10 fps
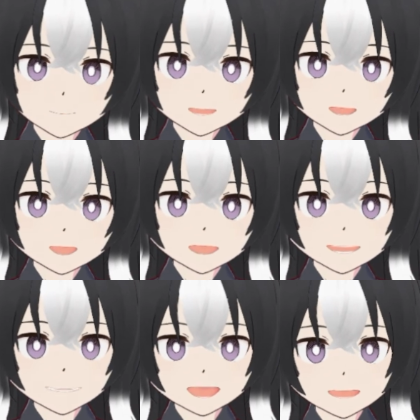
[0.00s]

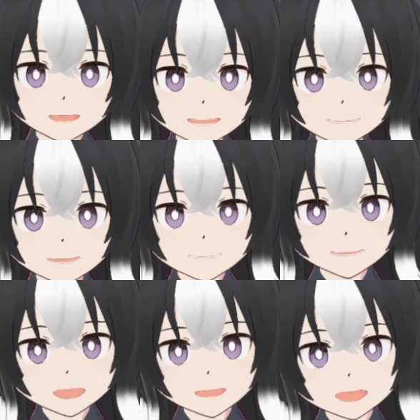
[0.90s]
gradually as the
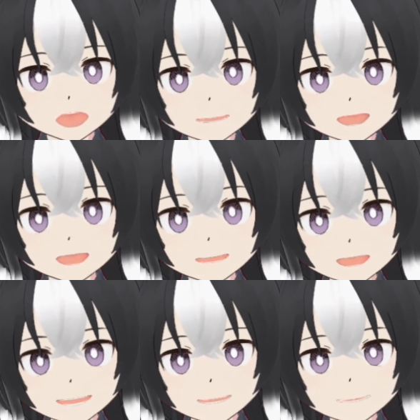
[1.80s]
story goes on, it
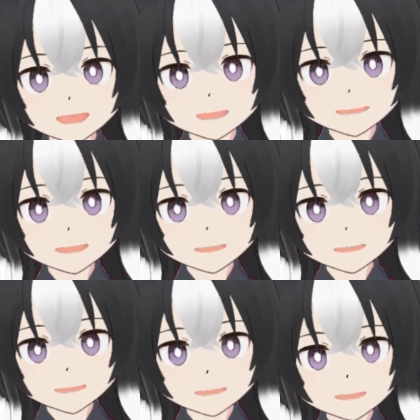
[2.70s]
gets
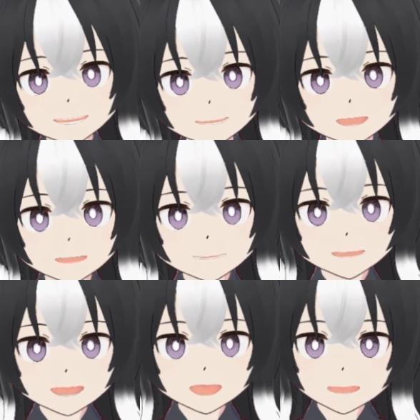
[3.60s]
darker and there's
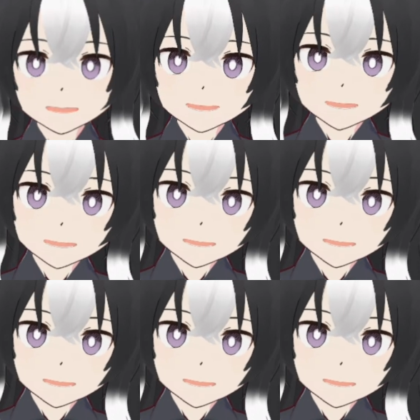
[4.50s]
like murder